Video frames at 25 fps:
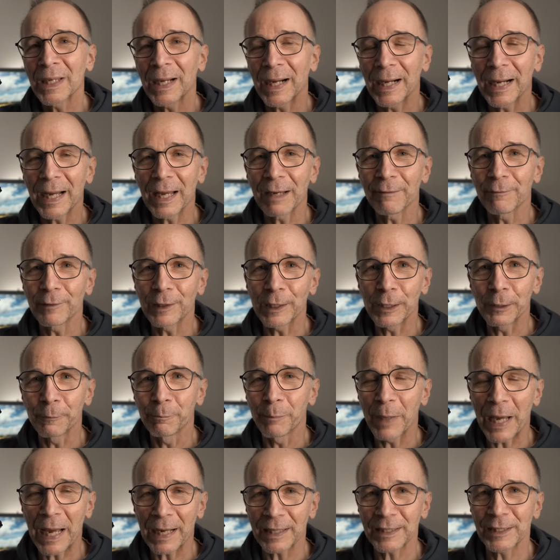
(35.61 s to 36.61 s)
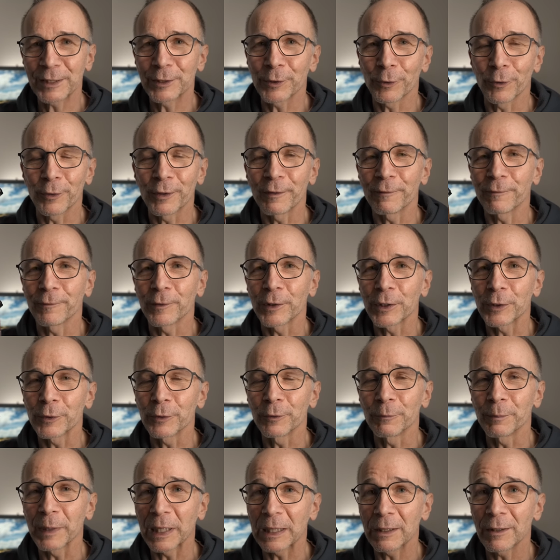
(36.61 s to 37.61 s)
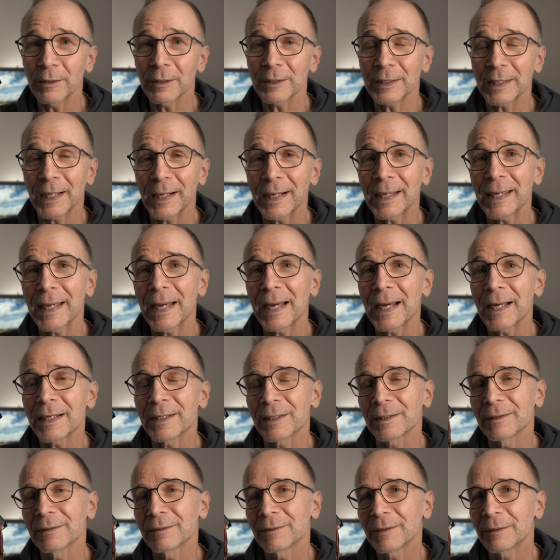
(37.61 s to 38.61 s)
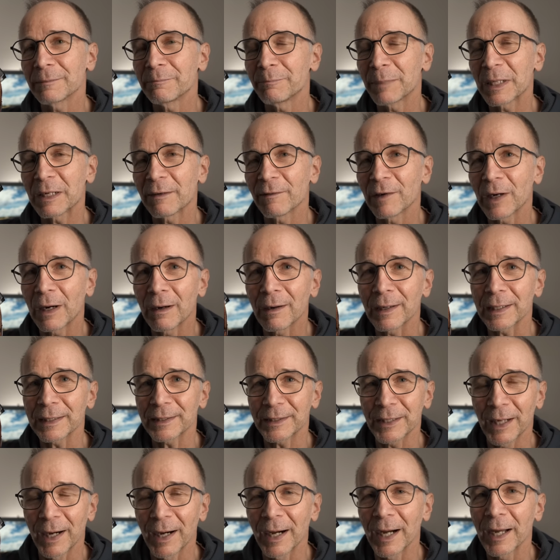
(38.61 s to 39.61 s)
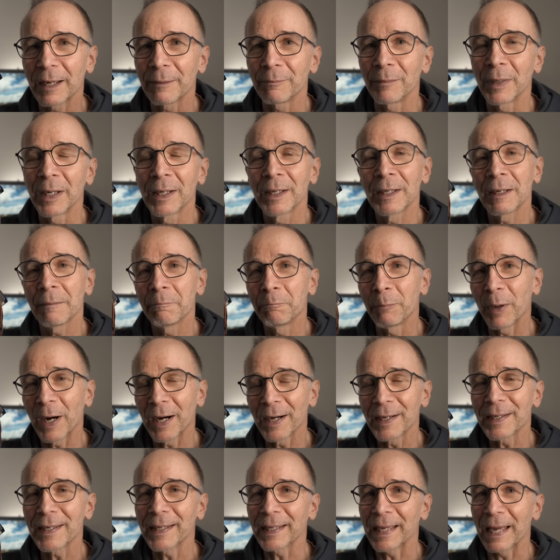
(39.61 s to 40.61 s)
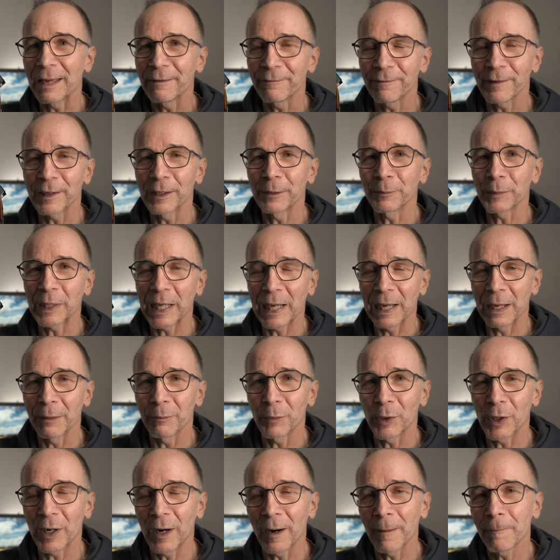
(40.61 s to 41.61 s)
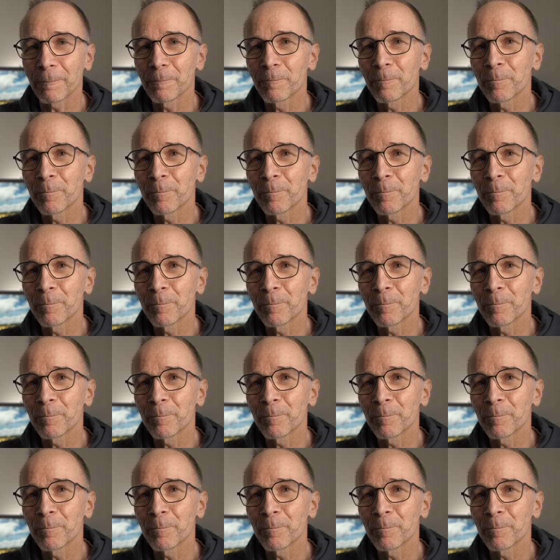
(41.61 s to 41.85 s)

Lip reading: I have a little backstory for you because I had a bit of a hard time buying a film camera.